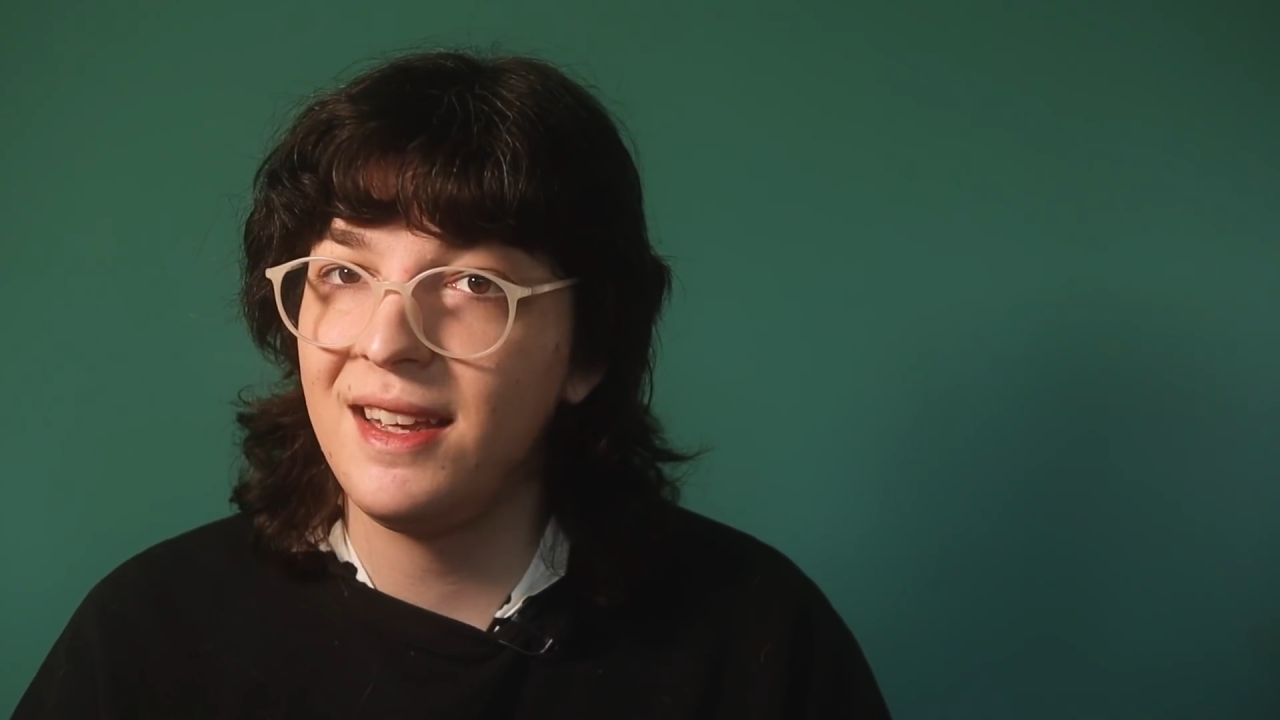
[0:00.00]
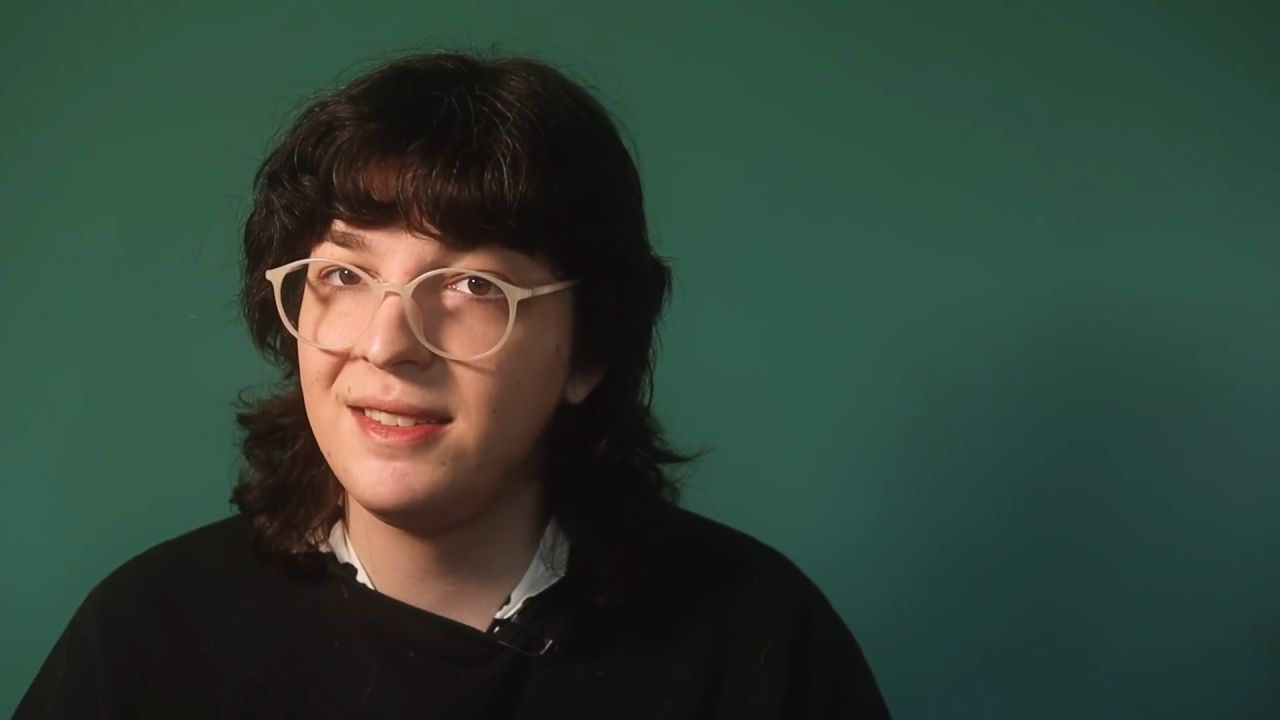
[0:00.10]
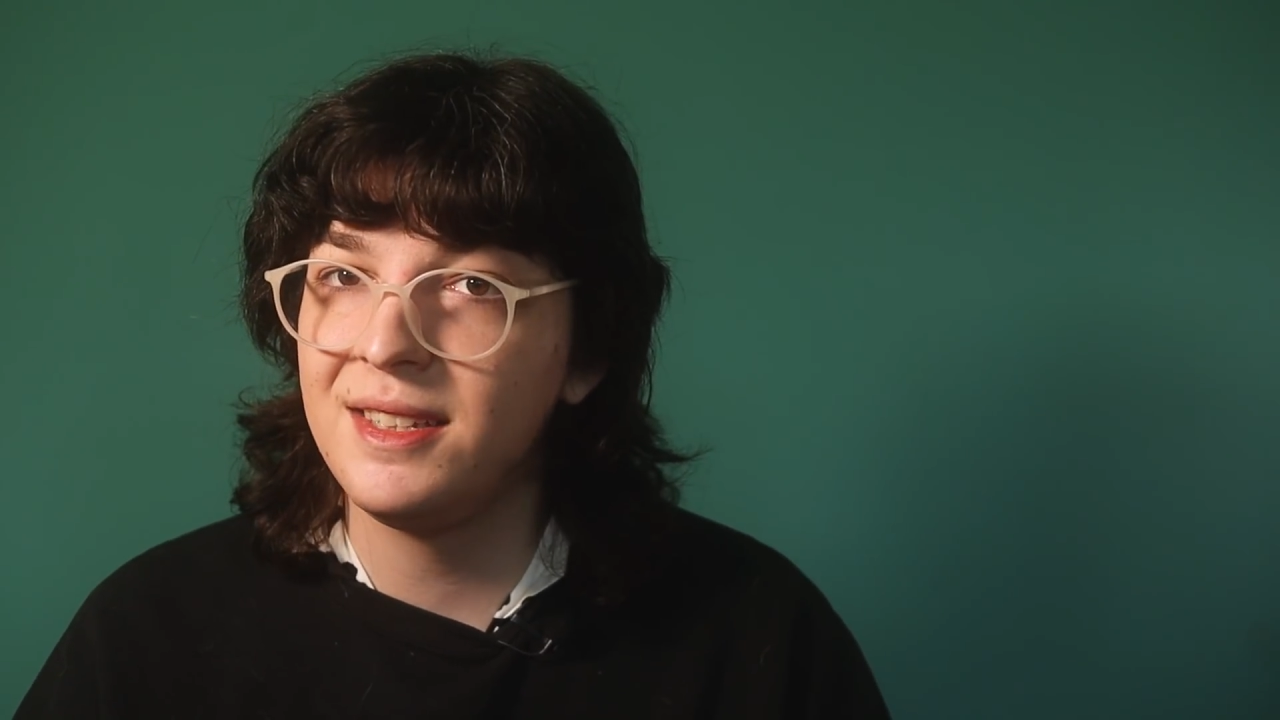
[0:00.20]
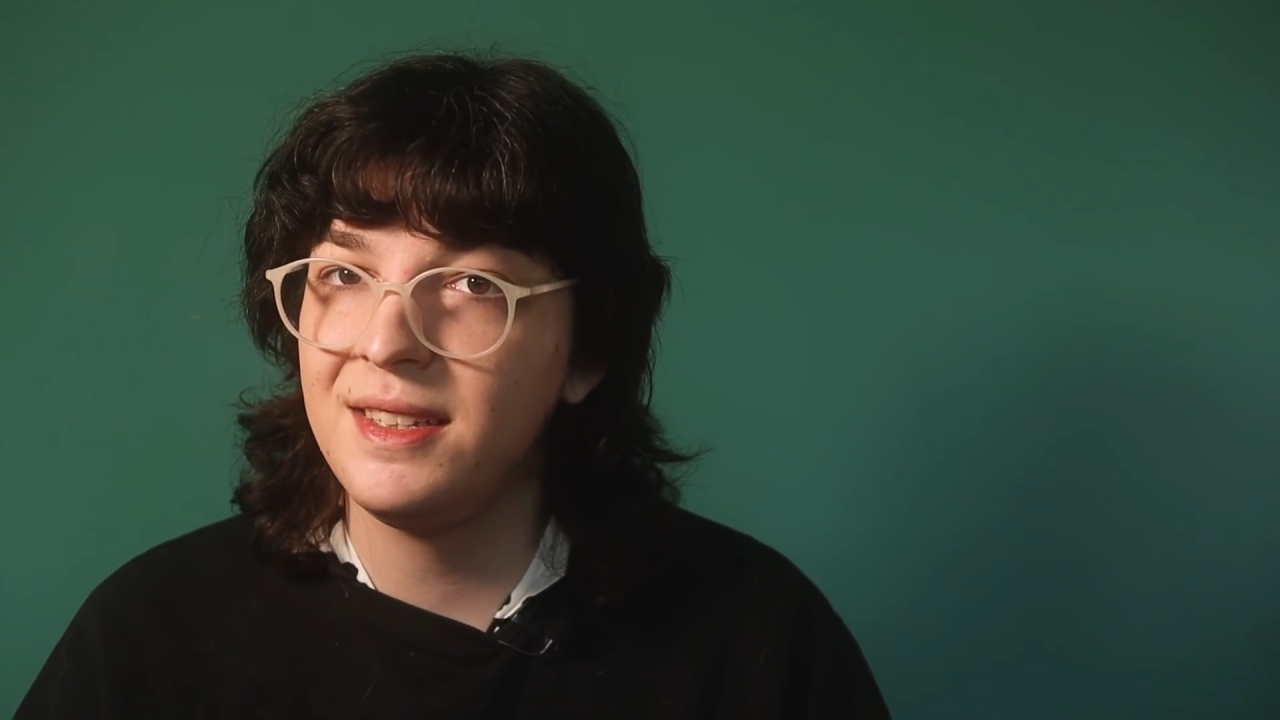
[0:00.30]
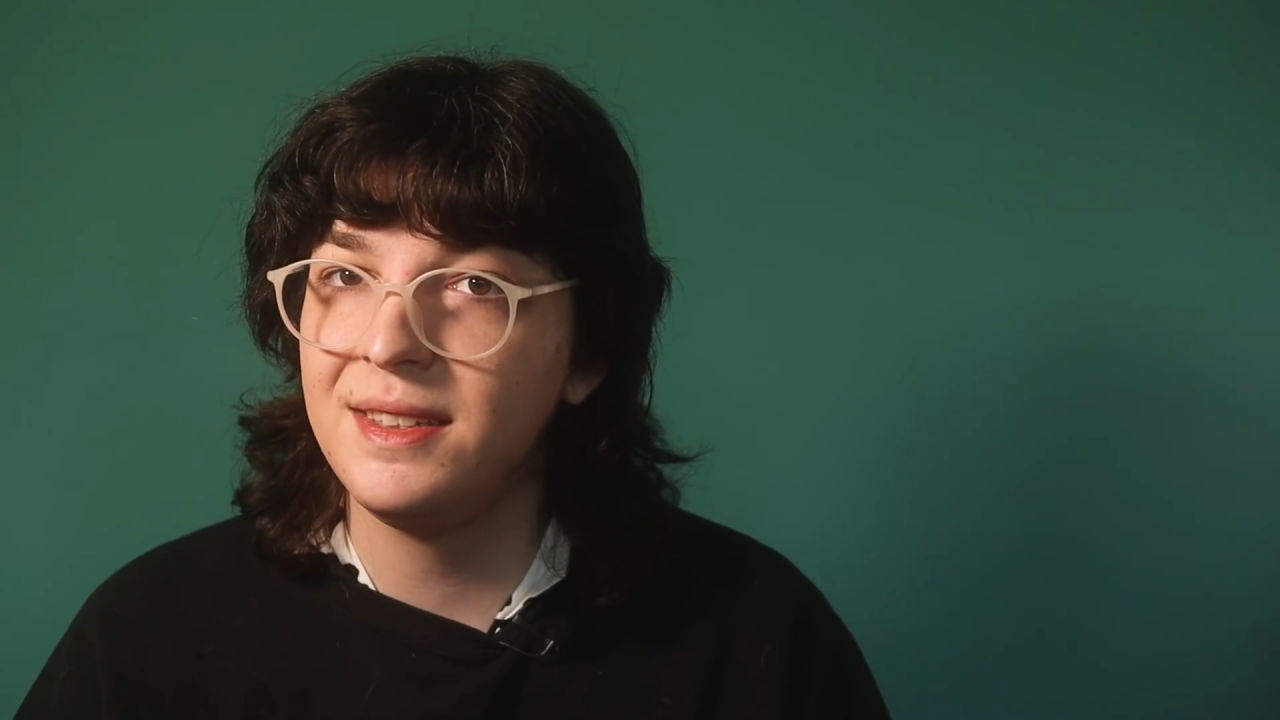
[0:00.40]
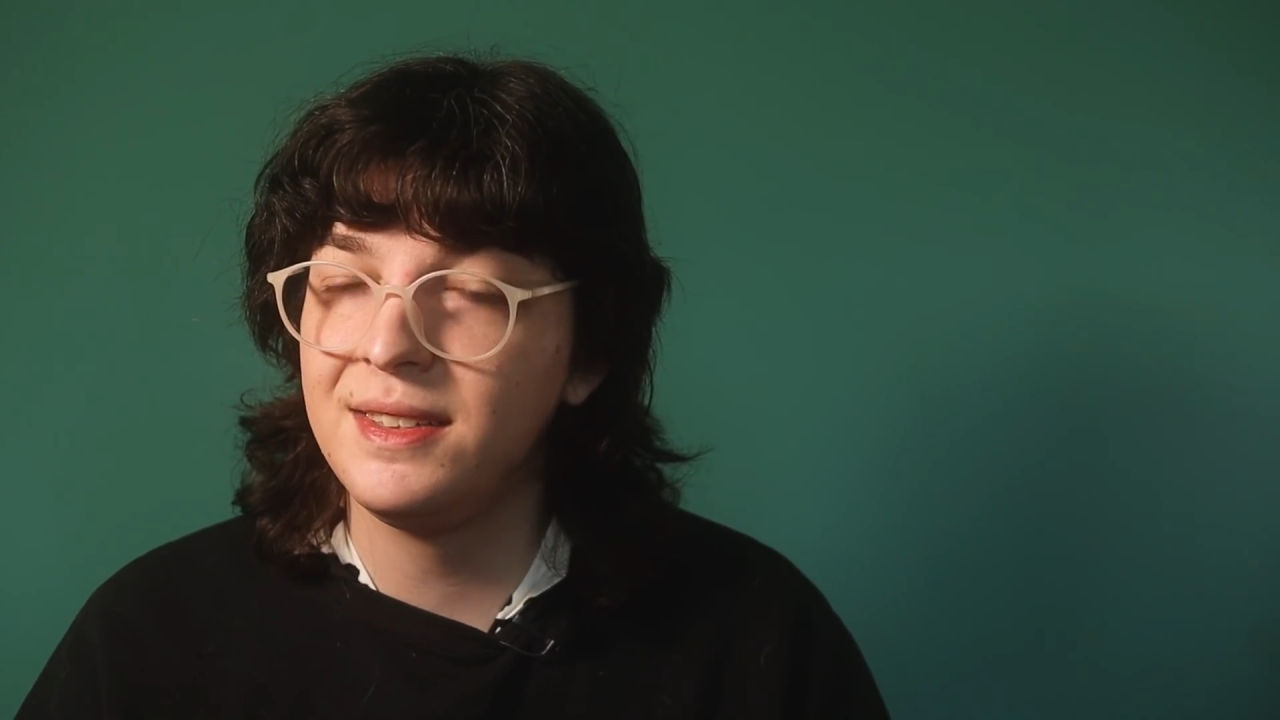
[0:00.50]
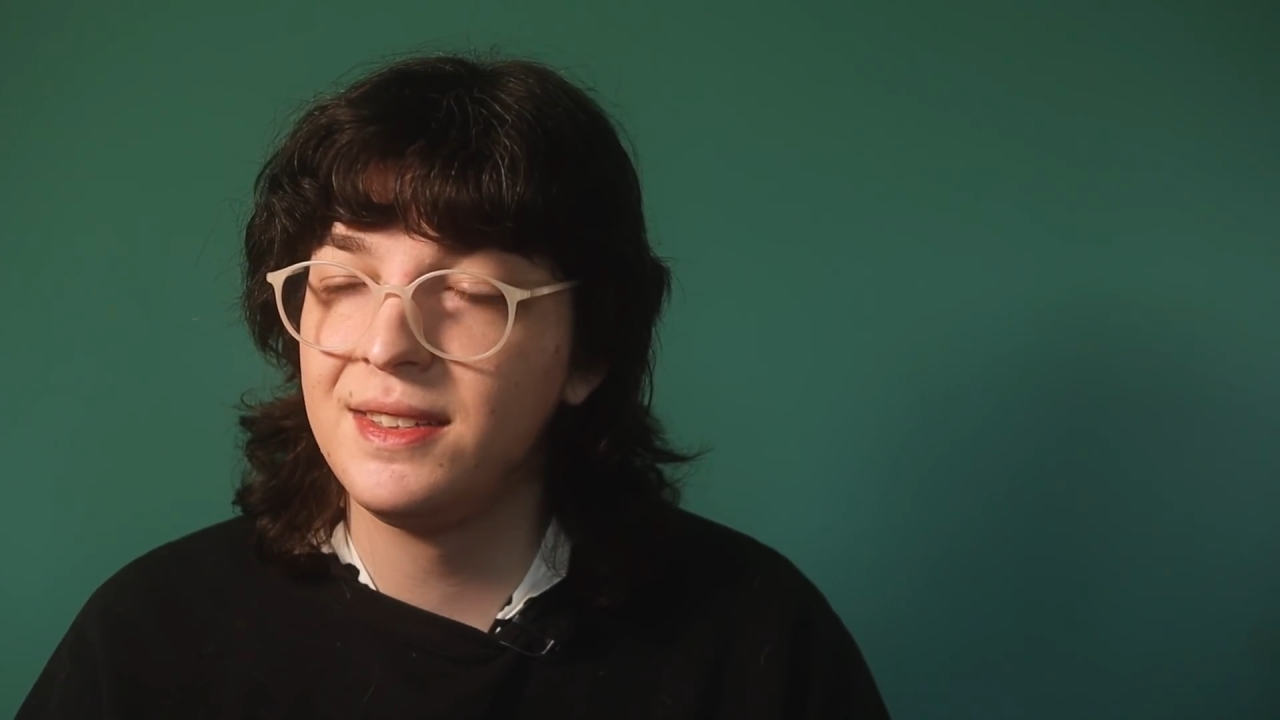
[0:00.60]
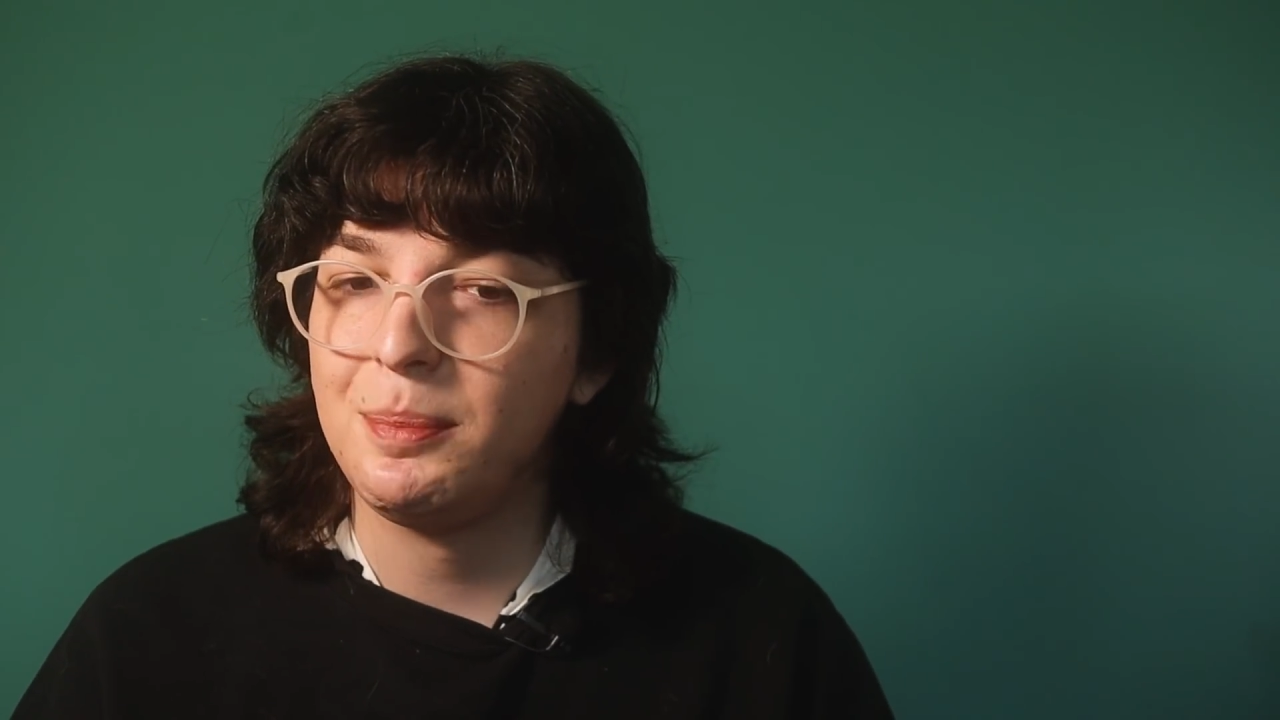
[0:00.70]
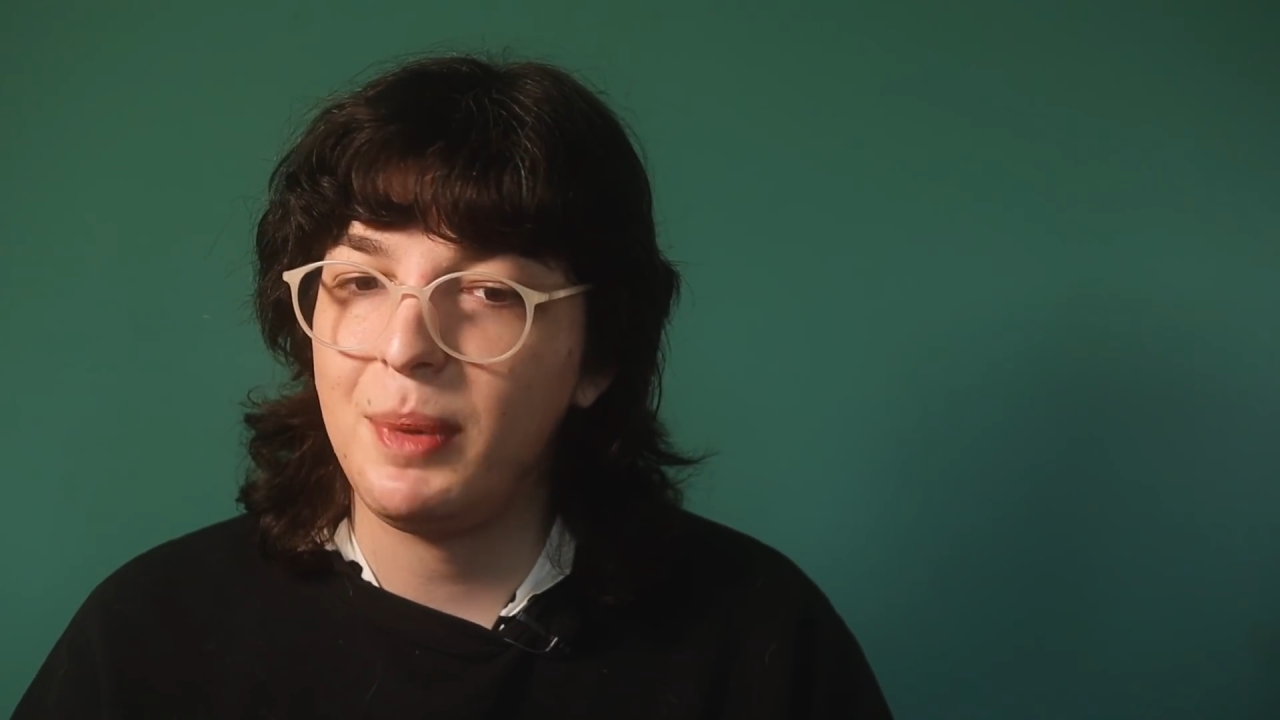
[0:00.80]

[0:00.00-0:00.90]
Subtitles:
lenses,